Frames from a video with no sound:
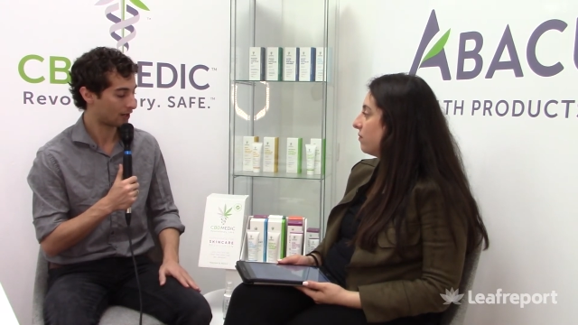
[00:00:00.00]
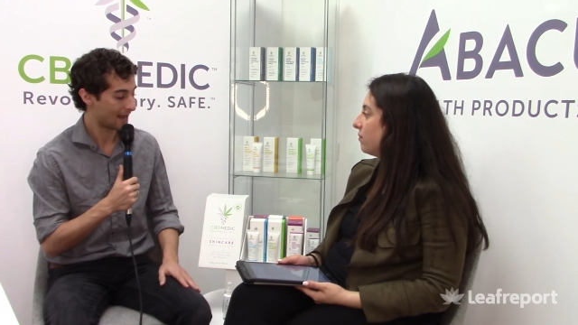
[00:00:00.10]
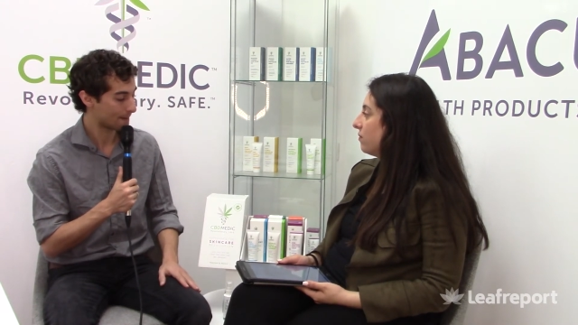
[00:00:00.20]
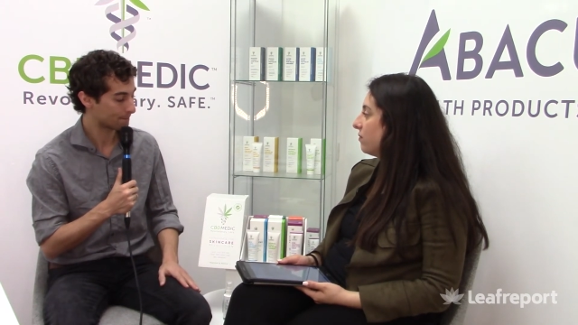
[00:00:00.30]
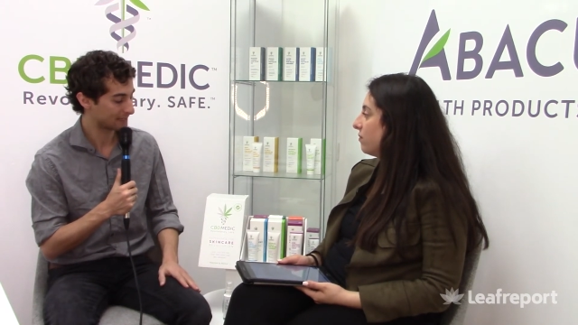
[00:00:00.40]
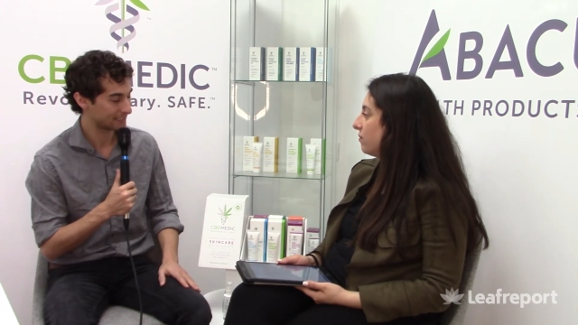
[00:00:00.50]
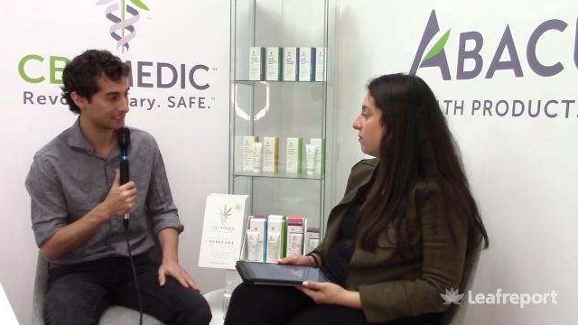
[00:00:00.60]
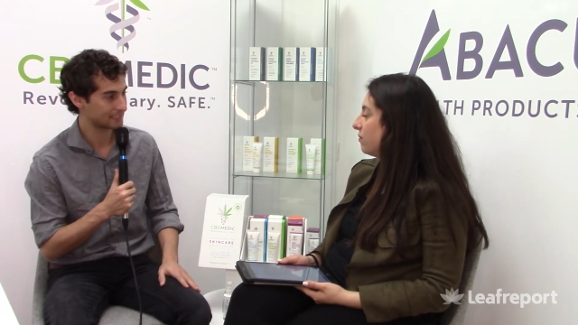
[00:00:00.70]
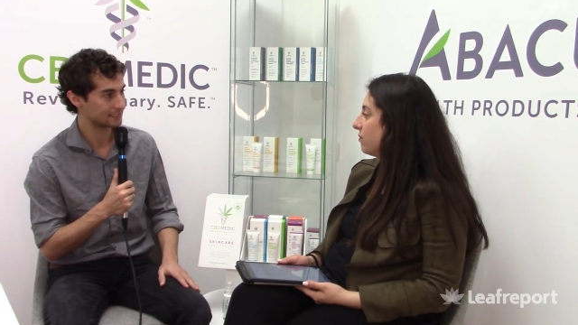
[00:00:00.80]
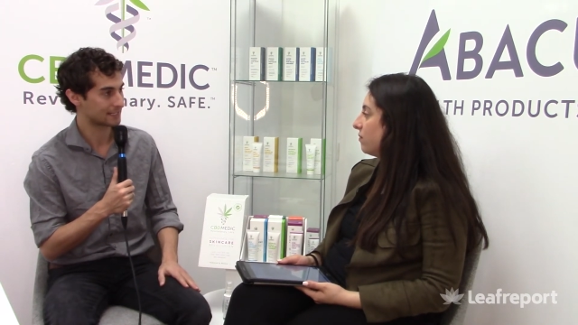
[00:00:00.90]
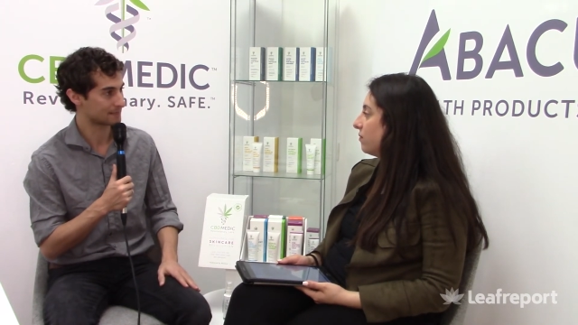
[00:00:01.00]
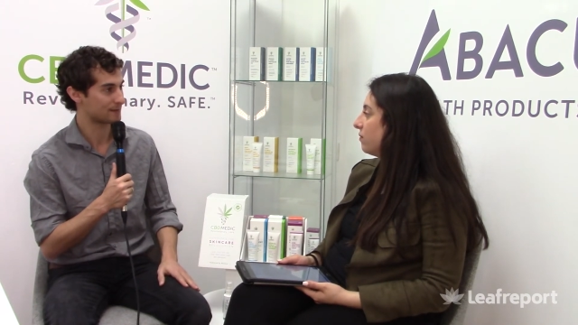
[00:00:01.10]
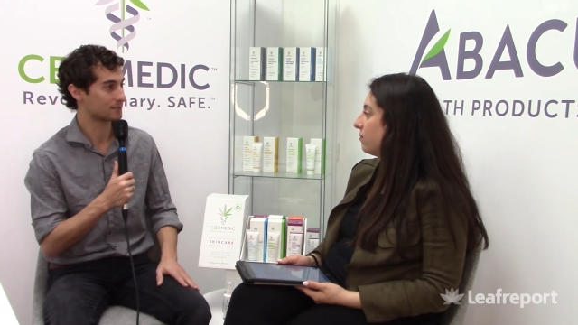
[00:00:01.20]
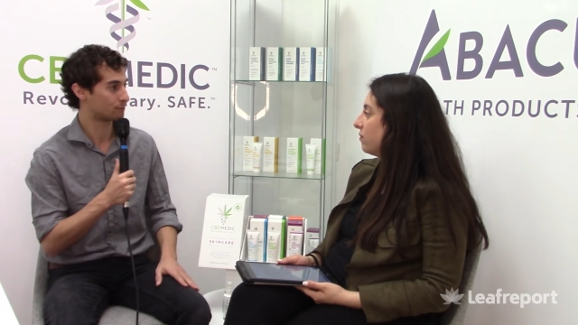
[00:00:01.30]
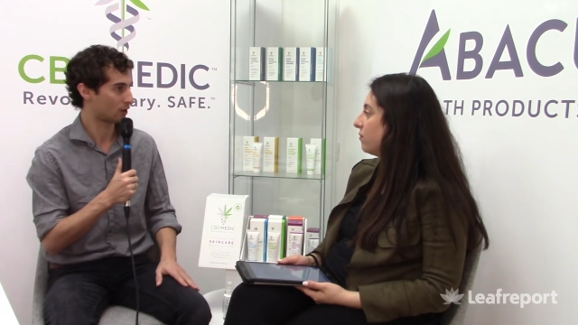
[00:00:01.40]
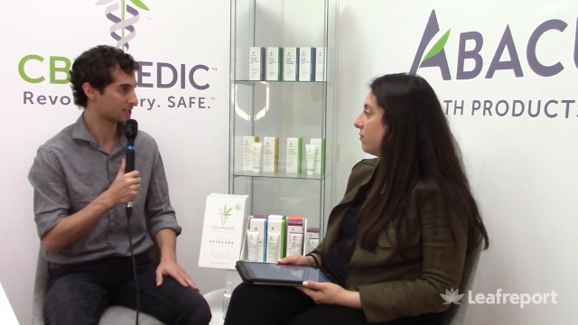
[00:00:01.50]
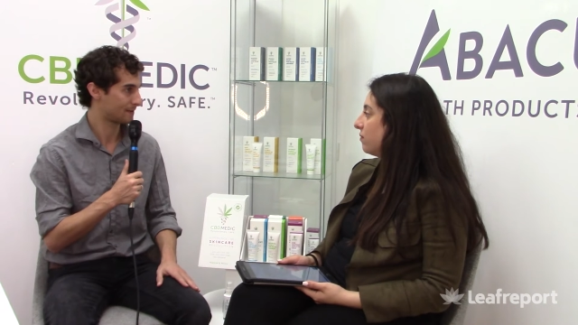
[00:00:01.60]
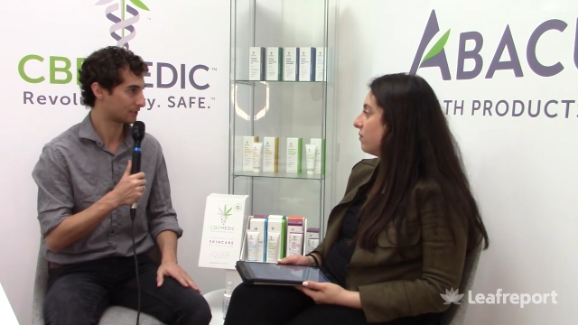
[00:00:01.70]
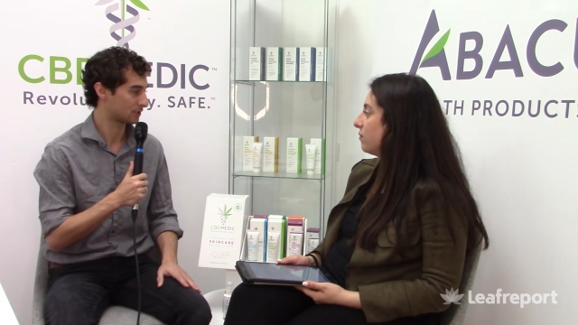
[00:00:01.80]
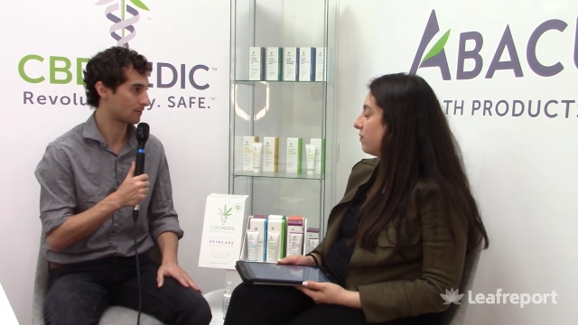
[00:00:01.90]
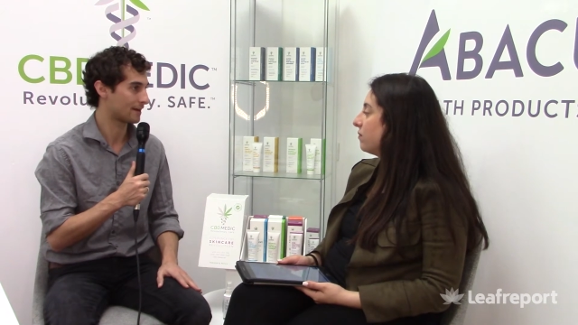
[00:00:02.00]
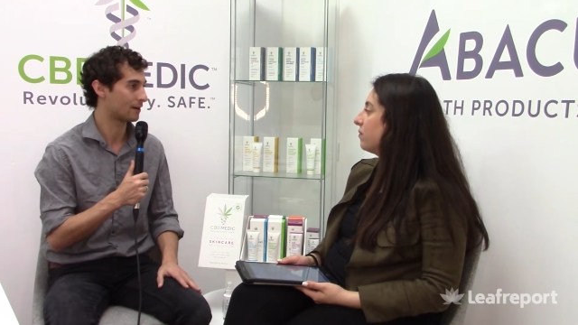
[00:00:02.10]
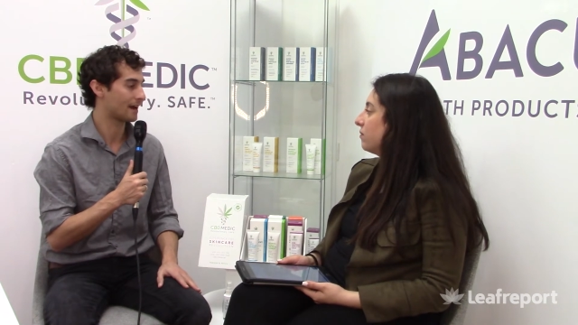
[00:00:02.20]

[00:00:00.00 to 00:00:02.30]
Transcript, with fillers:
Speaker 1: hemp is, as I mentioned, broad spectrum, and our